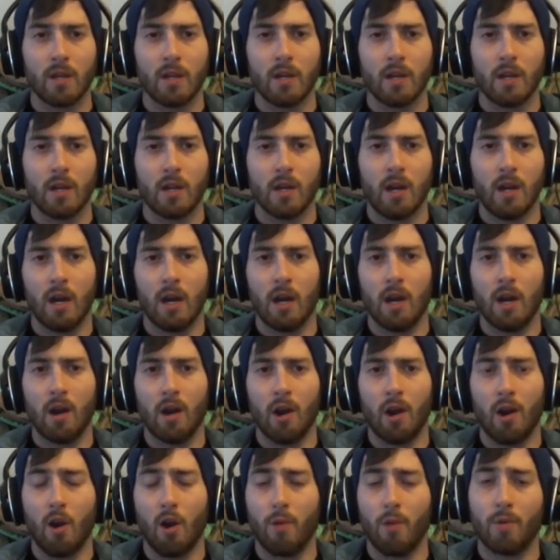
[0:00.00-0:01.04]
Uh, I
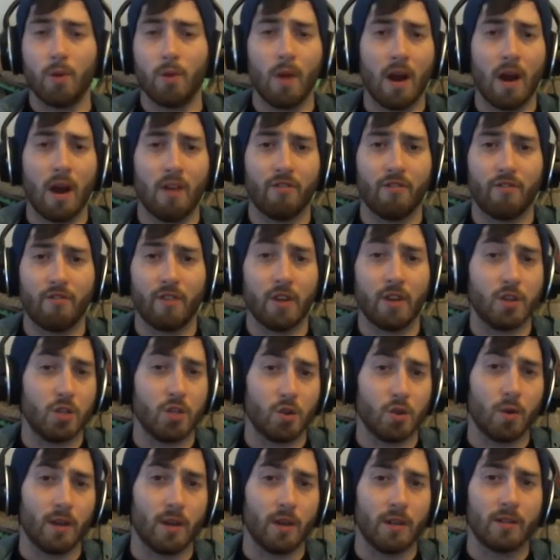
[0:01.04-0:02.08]
hope you have
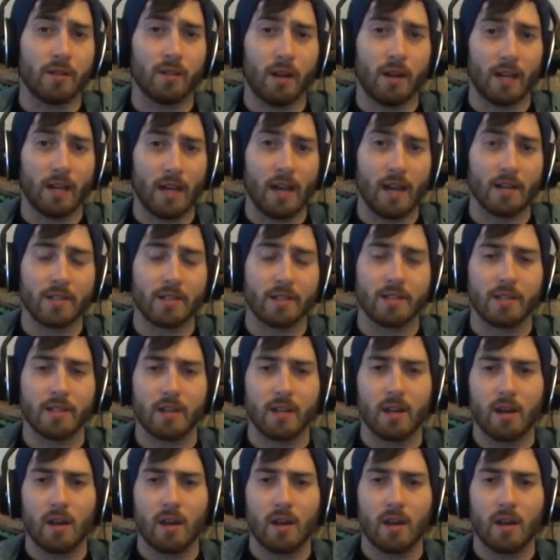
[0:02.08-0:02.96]
enjoyed, I guess.